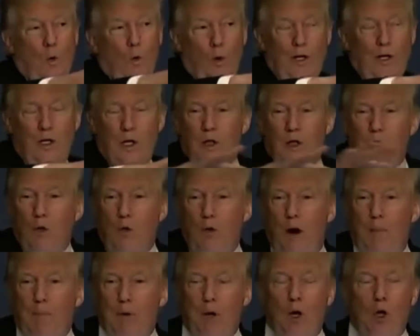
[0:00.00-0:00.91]
we did the
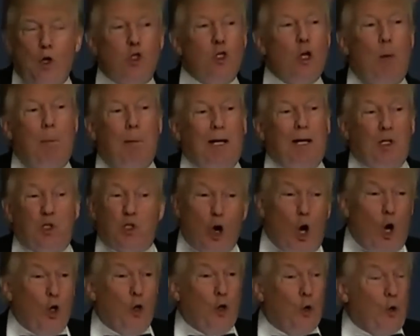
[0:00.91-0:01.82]
rubber hose. Nobody
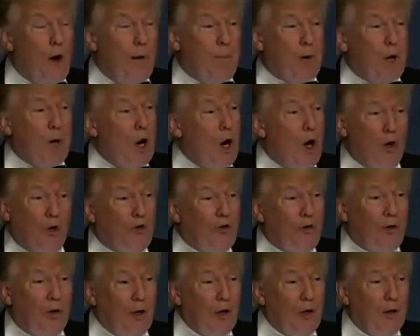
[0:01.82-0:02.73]
stole the rubber
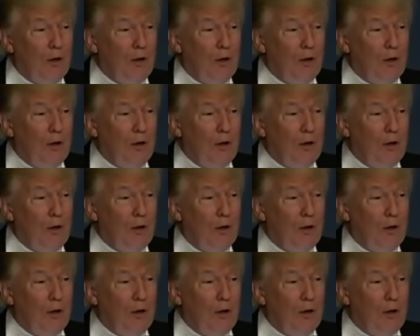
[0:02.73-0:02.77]
hose.